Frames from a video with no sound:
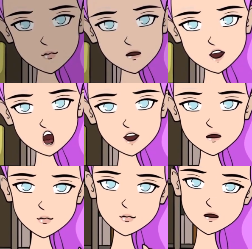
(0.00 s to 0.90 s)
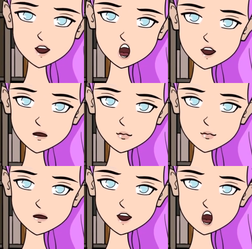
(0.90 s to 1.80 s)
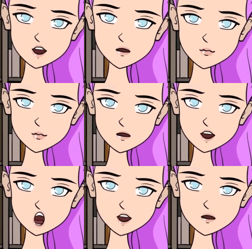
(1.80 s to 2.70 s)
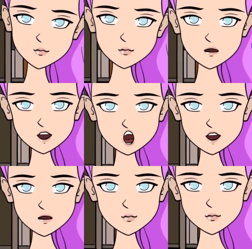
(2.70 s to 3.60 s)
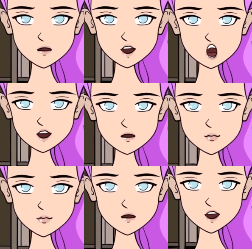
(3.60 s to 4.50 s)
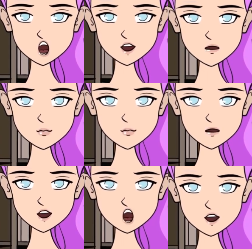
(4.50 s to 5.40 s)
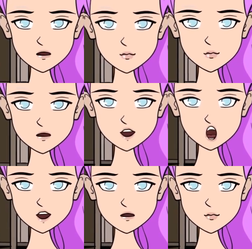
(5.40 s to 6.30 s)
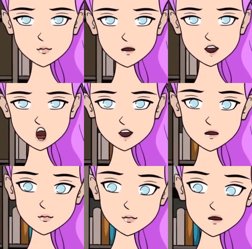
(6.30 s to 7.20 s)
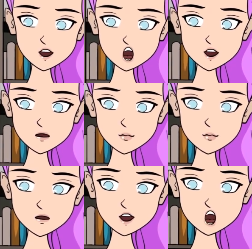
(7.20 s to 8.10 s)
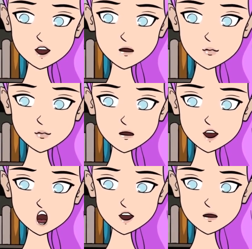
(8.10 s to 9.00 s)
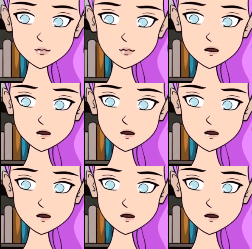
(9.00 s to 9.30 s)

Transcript: everyone. I'm Becky. I once hid a homeless kitten from my parents in my room for over a week, but recently I decided to hide my